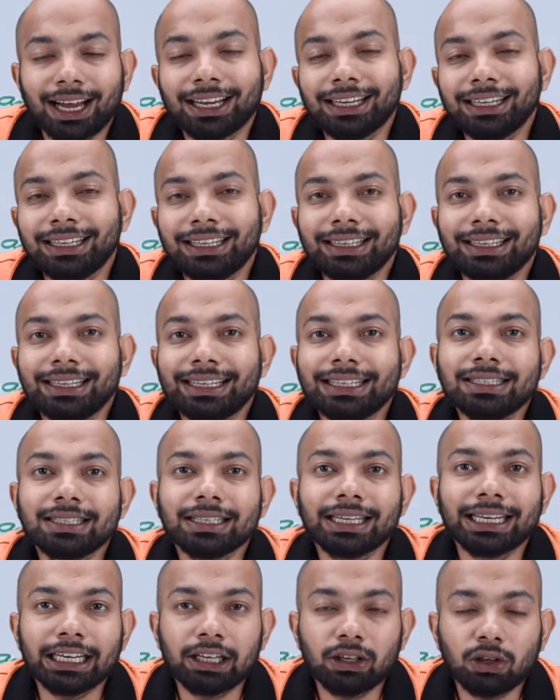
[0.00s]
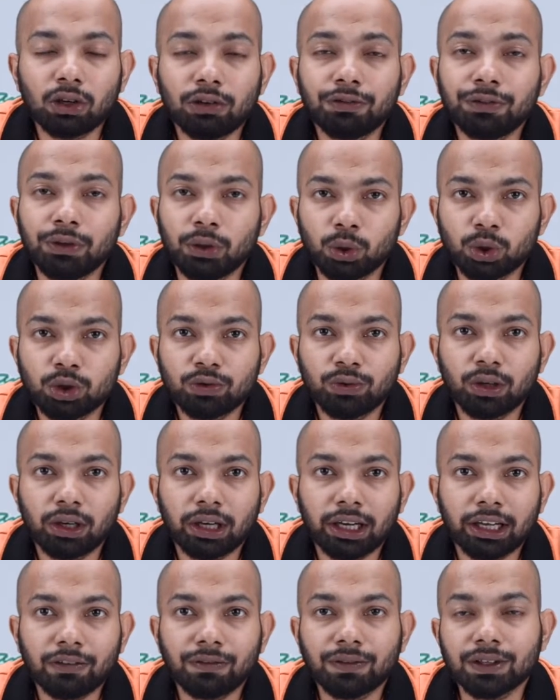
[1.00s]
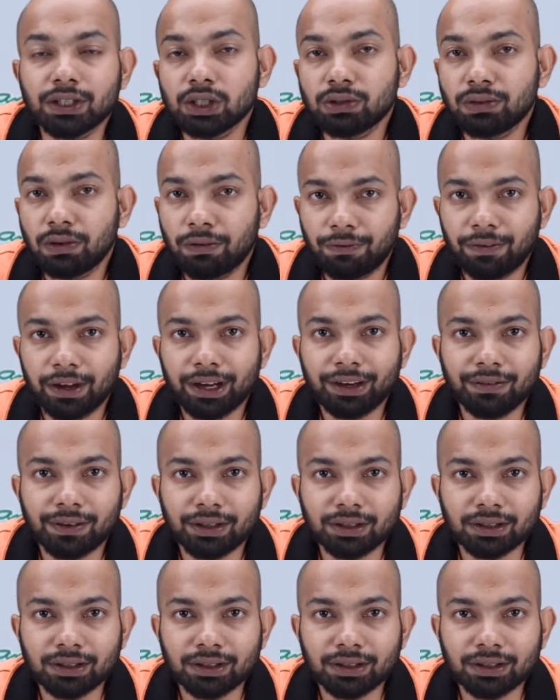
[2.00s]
until its end of useful life, which is for 5